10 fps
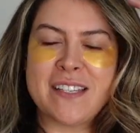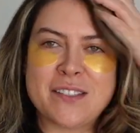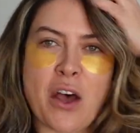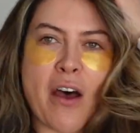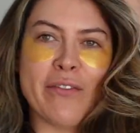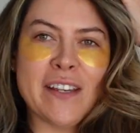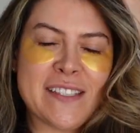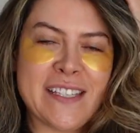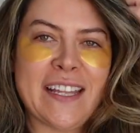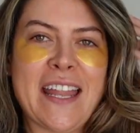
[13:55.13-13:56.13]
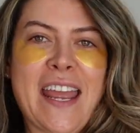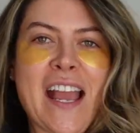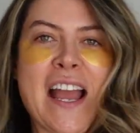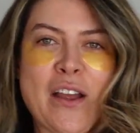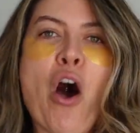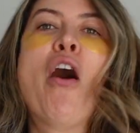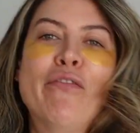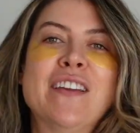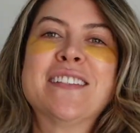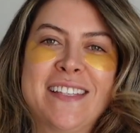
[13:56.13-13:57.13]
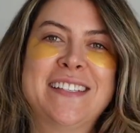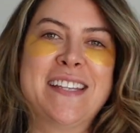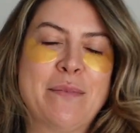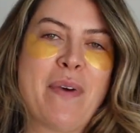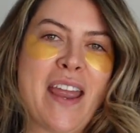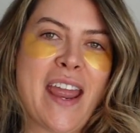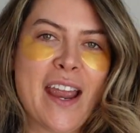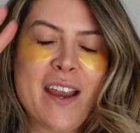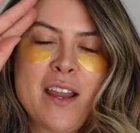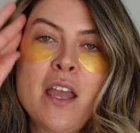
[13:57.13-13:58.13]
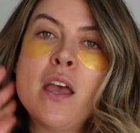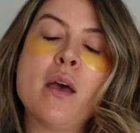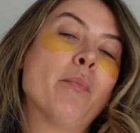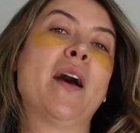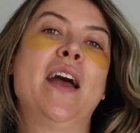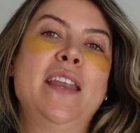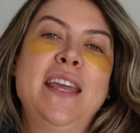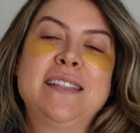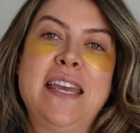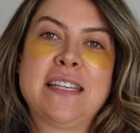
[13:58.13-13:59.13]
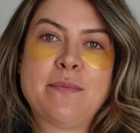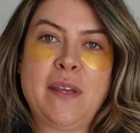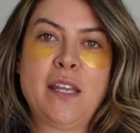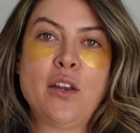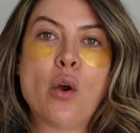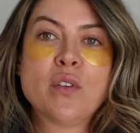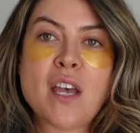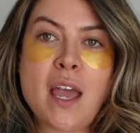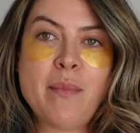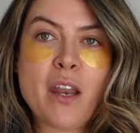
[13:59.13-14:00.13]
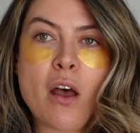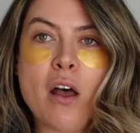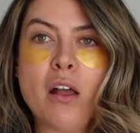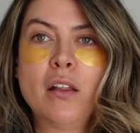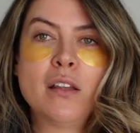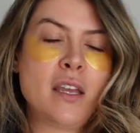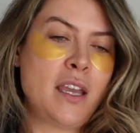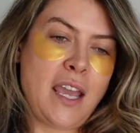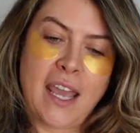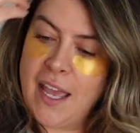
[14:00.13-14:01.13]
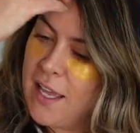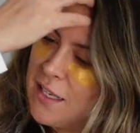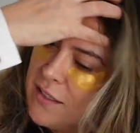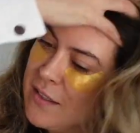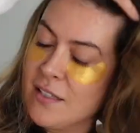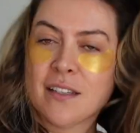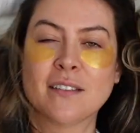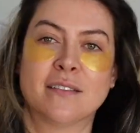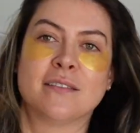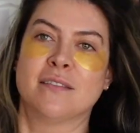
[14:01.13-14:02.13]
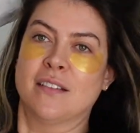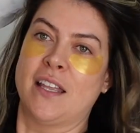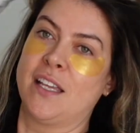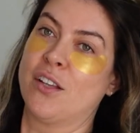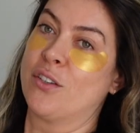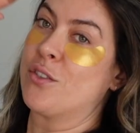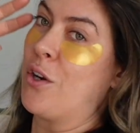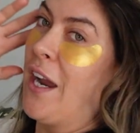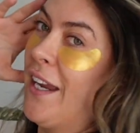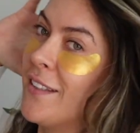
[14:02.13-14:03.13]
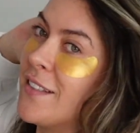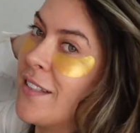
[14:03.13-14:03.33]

It's obviously like, I obviously did my hair, but it takes me no time at all, and I think it looks great.